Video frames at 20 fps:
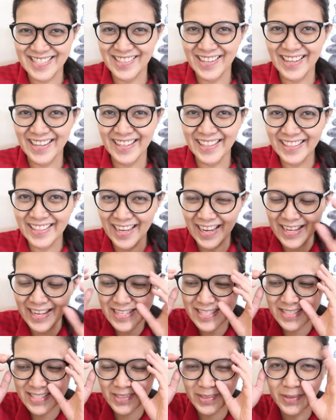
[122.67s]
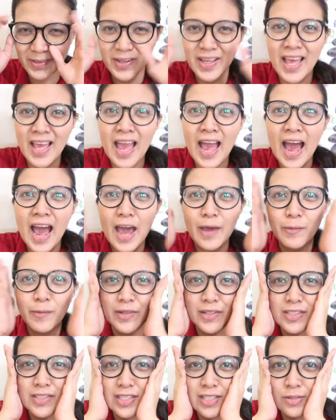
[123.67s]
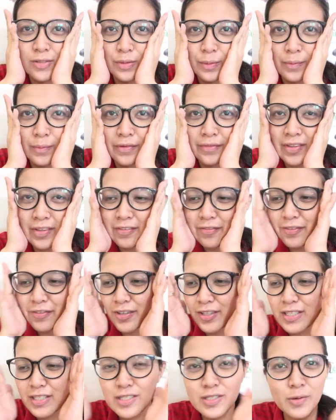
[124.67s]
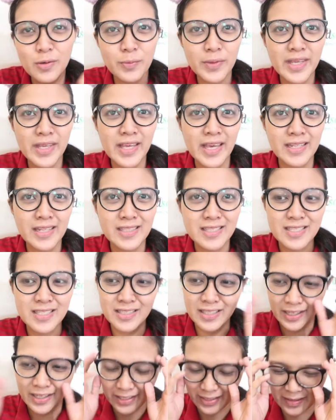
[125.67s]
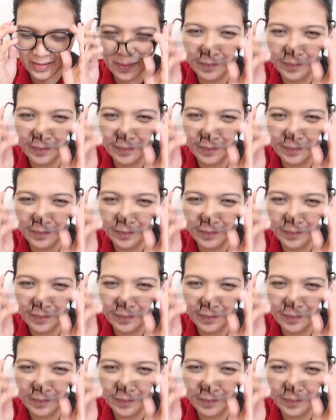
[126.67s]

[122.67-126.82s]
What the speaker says: So, ayan guys. So, I will just remove it first so we can start.